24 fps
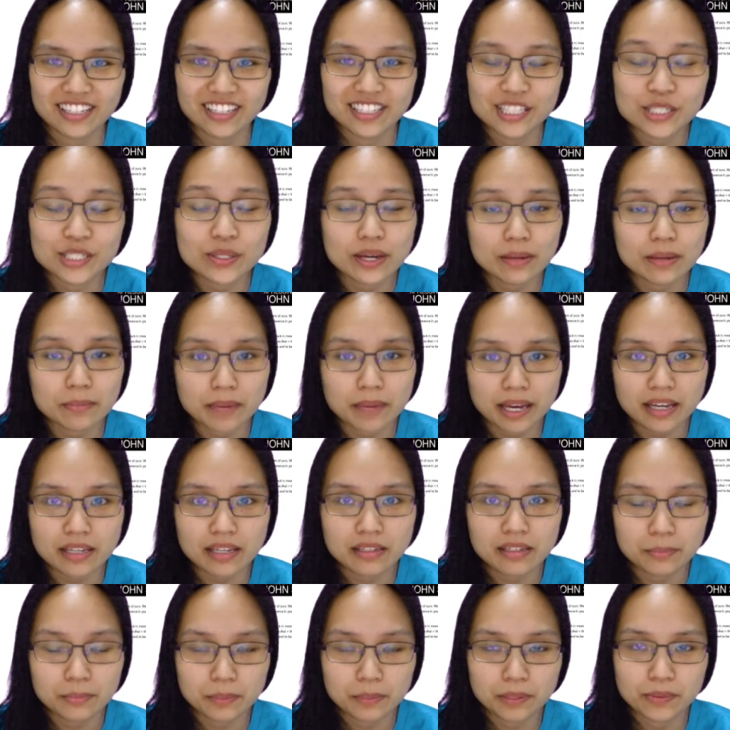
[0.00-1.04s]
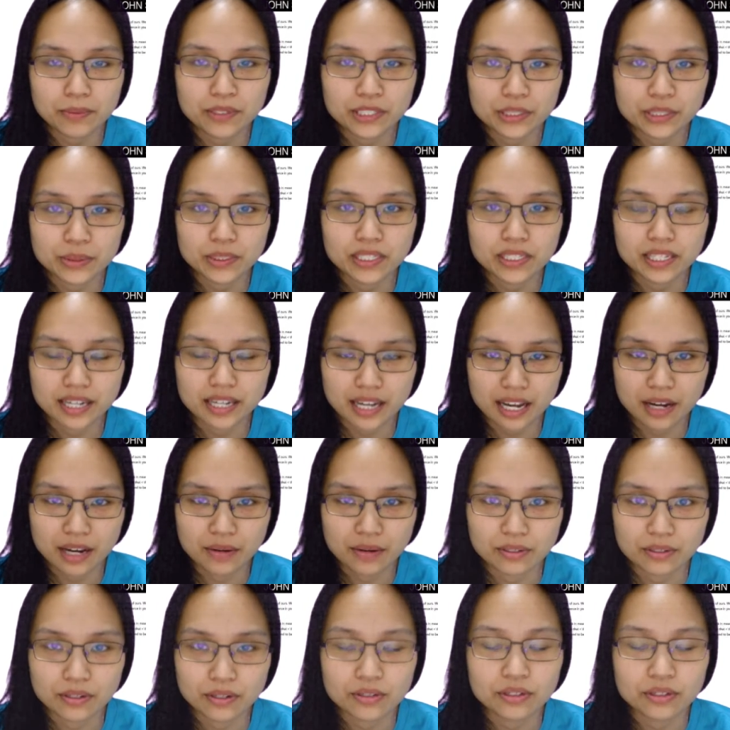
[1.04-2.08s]
so I'm back in the B1G1
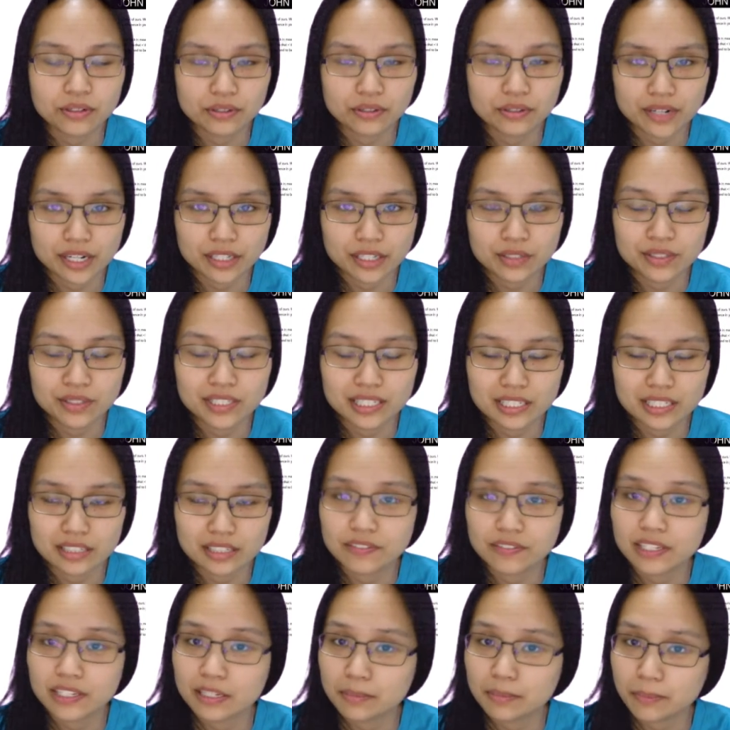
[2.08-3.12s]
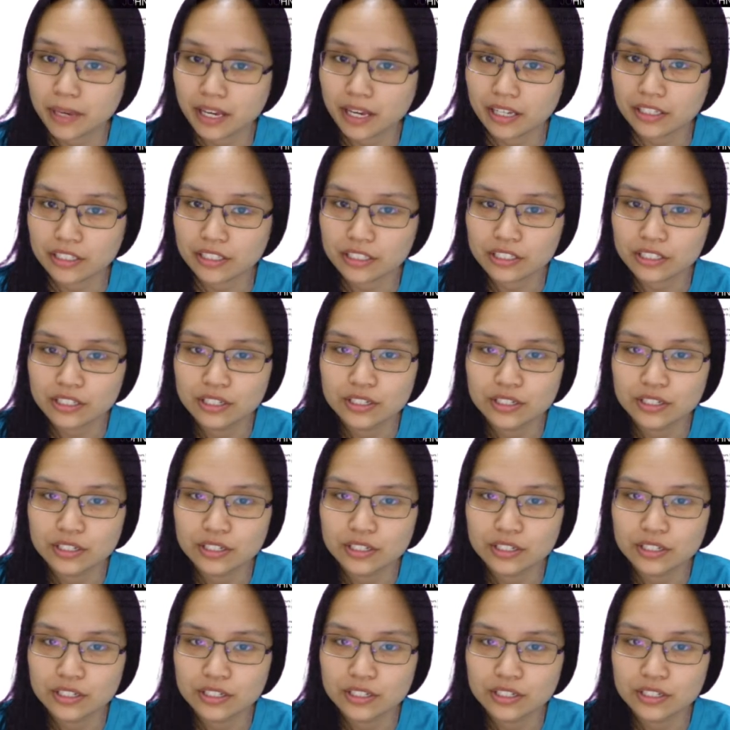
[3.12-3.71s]
account on the gratitude certificate page.